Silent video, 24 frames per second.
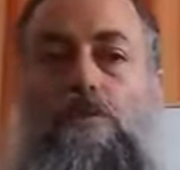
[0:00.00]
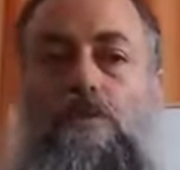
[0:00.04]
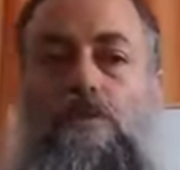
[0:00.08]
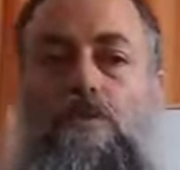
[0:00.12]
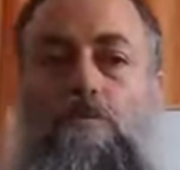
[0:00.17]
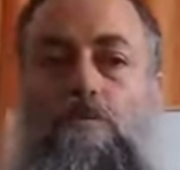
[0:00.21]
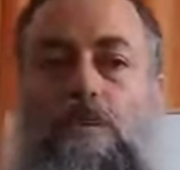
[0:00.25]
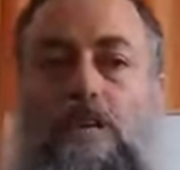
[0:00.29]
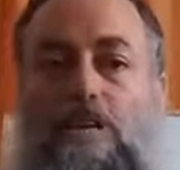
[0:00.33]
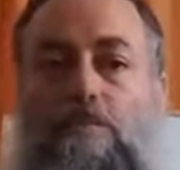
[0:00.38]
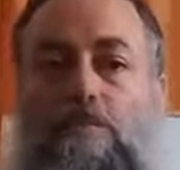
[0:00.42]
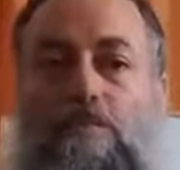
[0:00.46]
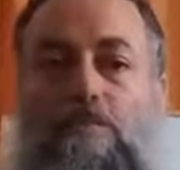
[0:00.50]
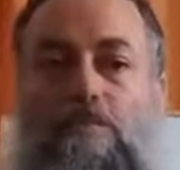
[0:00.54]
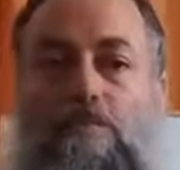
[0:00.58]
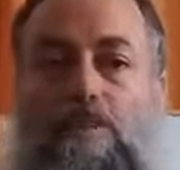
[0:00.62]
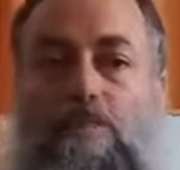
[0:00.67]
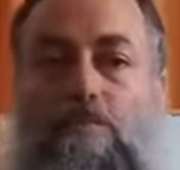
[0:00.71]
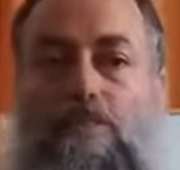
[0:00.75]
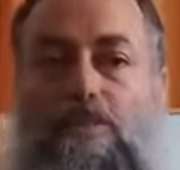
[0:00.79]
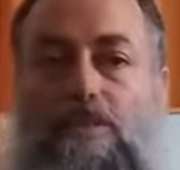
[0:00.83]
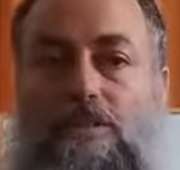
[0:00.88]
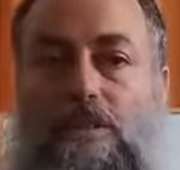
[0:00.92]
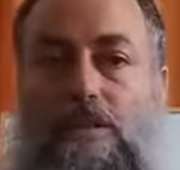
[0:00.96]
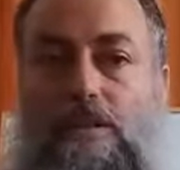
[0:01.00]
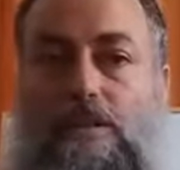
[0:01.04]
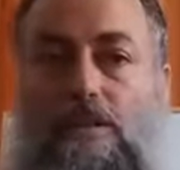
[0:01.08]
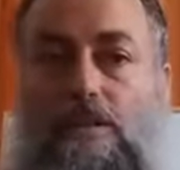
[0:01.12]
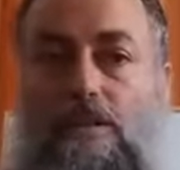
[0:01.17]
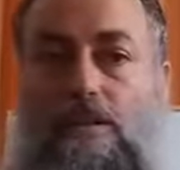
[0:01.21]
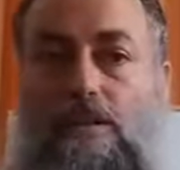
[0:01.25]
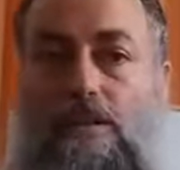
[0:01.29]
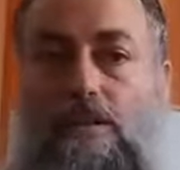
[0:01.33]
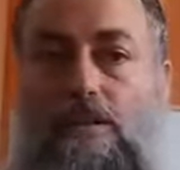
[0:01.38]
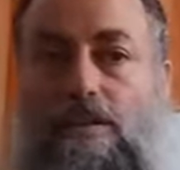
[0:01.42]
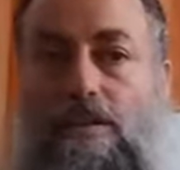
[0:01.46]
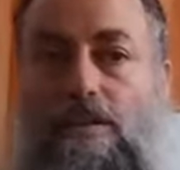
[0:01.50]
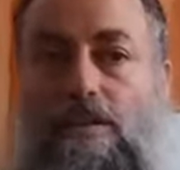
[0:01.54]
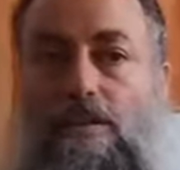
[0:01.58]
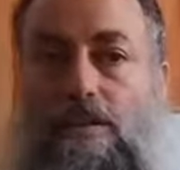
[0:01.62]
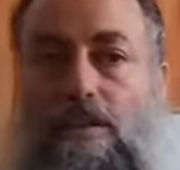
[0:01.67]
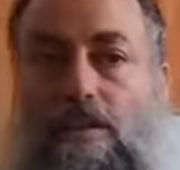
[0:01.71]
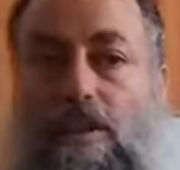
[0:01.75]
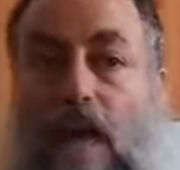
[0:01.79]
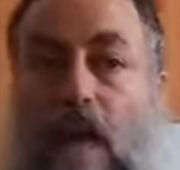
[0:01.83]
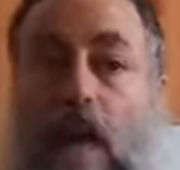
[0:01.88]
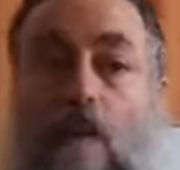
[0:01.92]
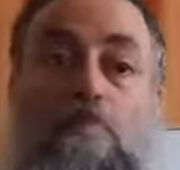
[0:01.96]
we speak about the number 10 in
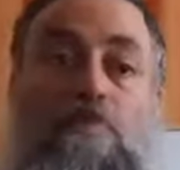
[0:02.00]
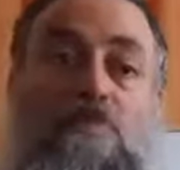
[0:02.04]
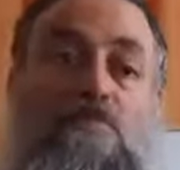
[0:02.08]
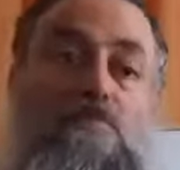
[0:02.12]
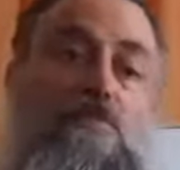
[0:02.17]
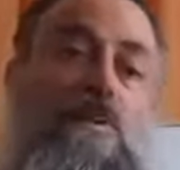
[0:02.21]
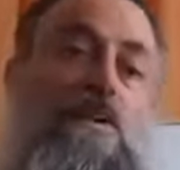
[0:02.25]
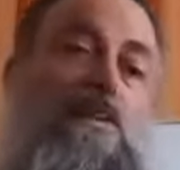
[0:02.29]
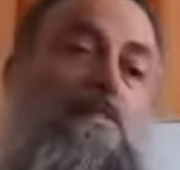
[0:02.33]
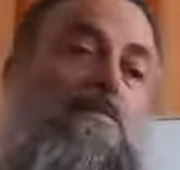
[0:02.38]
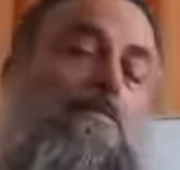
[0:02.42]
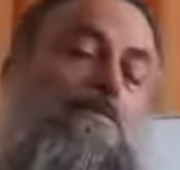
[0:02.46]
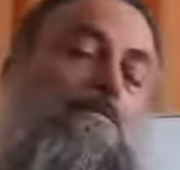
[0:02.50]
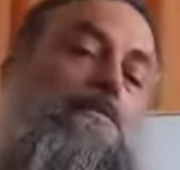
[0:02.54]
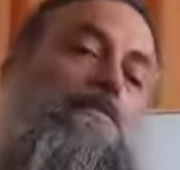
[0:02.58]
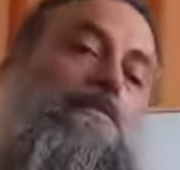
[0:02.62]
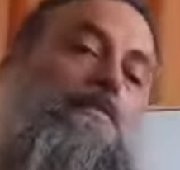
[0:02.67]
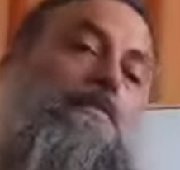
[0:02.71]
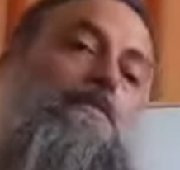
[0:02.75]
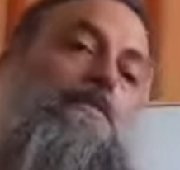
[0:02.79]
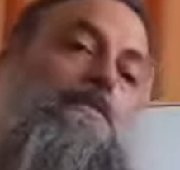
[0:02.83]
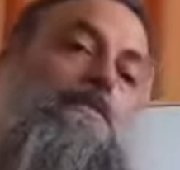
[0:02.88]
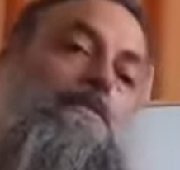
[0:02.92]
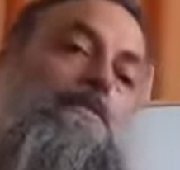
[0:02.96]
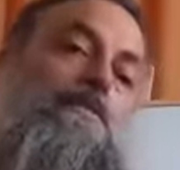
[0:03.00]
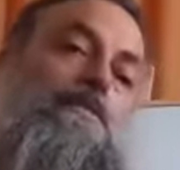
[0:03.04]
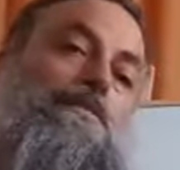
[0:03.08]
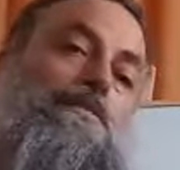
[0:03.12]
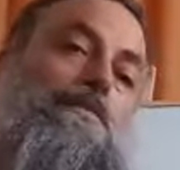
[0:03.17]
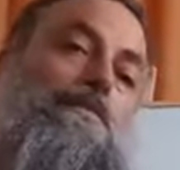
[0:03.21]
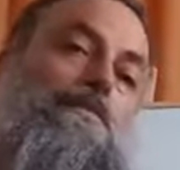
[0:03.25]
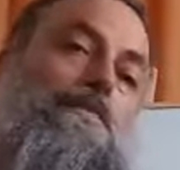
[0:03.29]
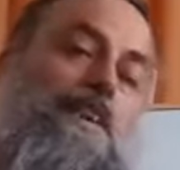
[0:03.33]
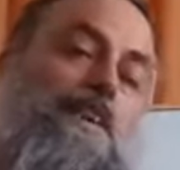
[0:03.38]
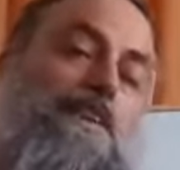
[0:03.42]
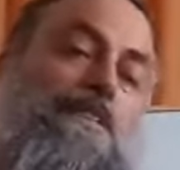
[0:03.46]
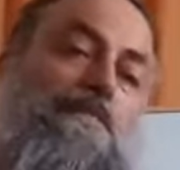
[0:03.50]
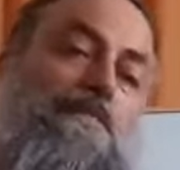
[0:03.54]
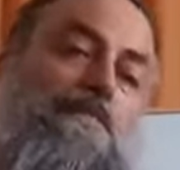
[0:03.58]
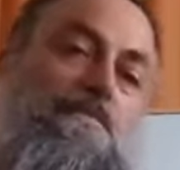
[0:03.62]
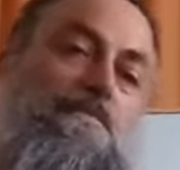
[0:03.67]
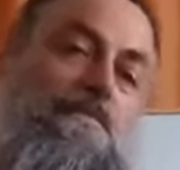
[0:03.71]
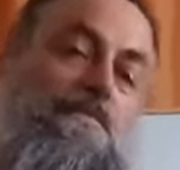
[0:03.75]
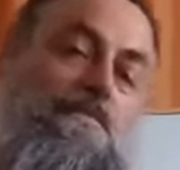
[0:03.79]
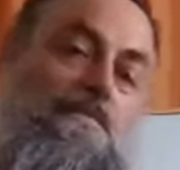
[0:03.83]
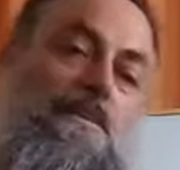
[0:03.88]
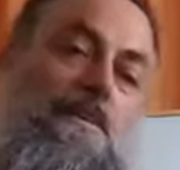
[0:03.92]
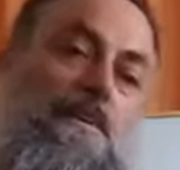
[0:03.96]
an abstract
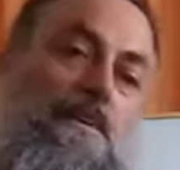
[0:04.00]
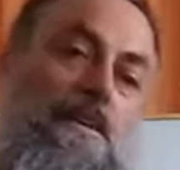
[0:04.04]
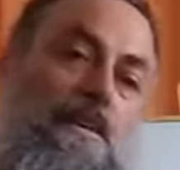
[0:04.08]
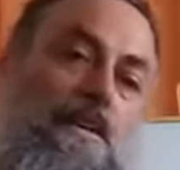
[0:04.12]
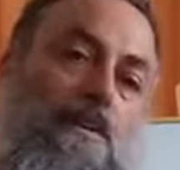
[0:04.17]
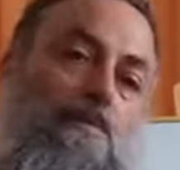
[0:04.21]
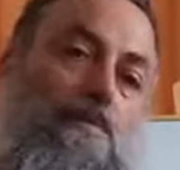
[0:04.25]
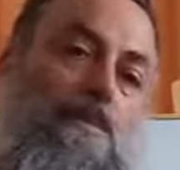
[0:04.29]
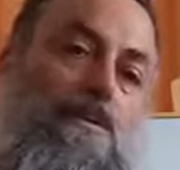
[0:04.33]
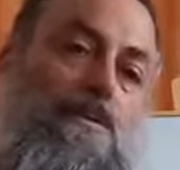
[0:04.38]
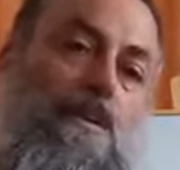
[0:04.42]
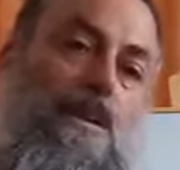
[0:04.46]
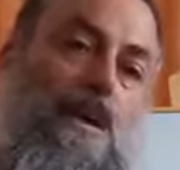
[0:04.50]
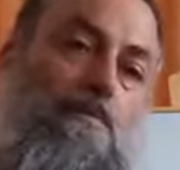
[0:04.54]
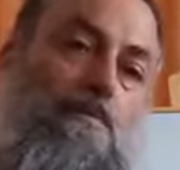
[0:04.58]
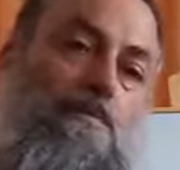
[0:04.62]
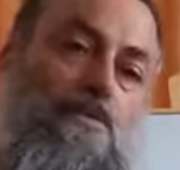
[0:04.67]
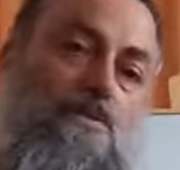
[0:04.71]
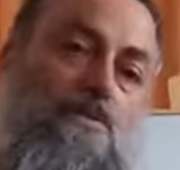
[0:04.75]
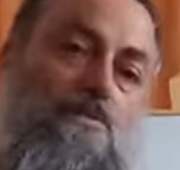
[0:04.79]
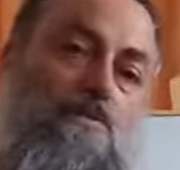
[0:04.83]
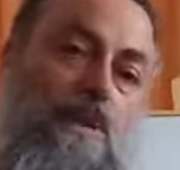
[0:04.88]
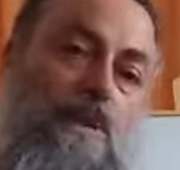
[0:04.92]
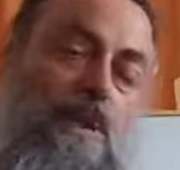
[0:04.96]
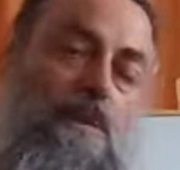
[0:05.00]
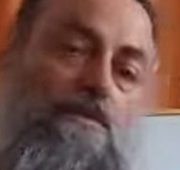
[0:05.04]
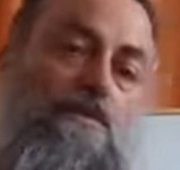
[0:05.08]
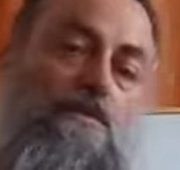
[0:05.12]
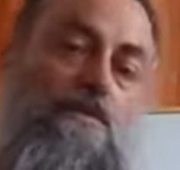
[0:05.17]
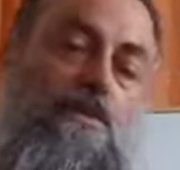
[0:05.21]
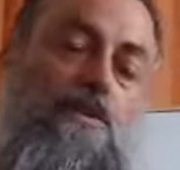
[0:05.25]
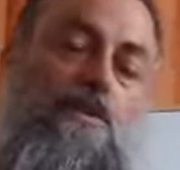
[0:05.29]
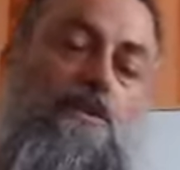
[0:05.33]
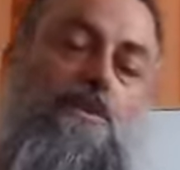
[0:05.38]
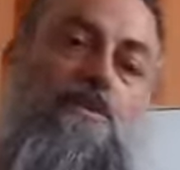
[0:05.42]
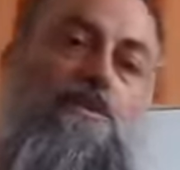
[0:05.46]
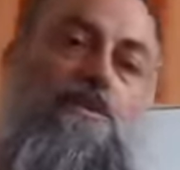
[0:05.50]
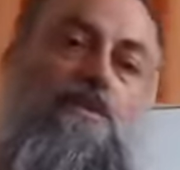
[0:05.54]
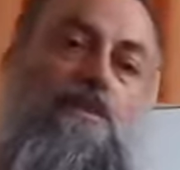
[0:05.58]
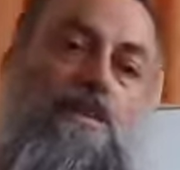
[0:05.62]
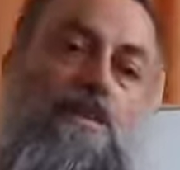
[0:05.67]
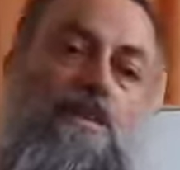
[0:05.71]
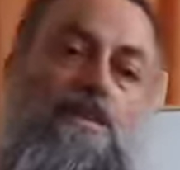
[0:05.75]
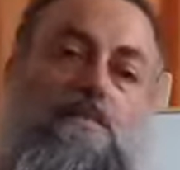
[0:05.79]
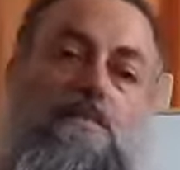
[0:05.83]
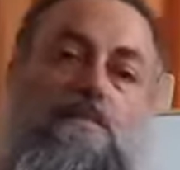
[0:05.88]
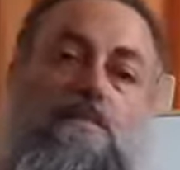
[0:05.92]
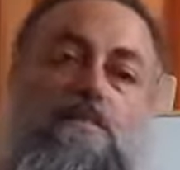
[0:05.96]
sense, what comes to mind first
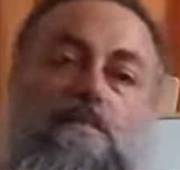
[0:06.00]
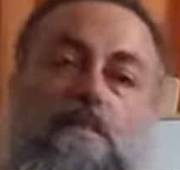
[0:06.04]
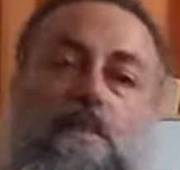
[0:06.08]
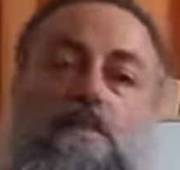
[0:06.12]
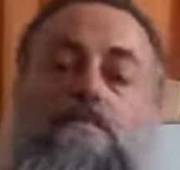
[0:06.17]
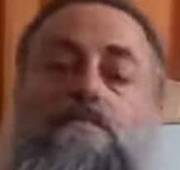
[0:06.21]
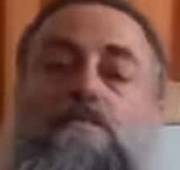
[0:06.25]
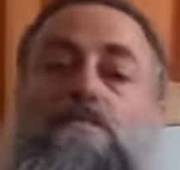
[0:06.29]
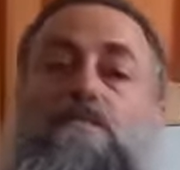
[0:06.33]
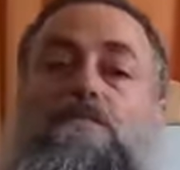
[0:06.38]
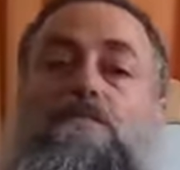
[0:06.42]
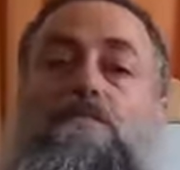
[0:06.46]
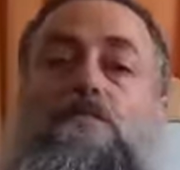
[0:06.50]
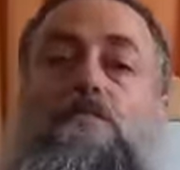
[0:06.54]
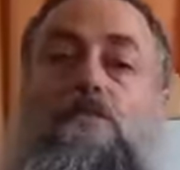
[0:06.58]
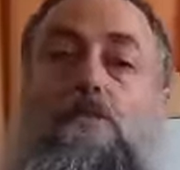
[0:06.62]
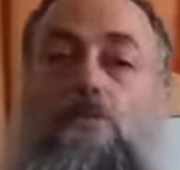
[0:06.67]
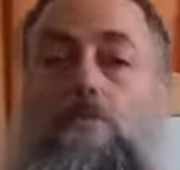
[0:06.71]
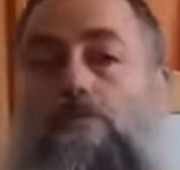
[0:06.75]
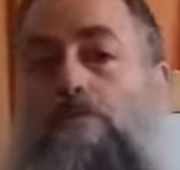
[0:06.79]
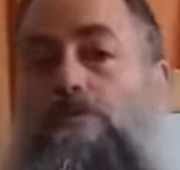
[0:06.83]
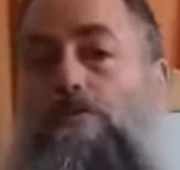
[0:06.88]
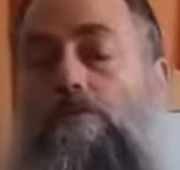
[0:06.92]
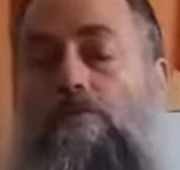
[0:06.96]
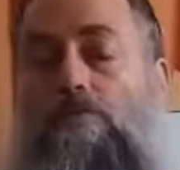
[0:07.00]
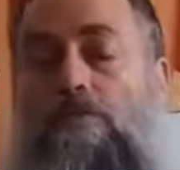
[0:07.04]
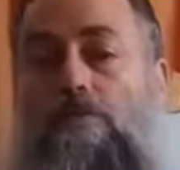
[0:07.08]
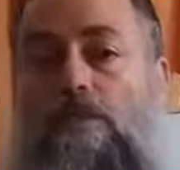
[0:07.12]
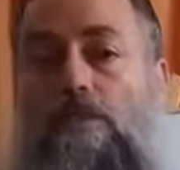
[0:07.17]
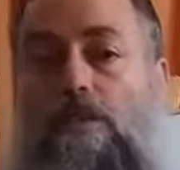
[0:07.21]
is the 10 Sefirot.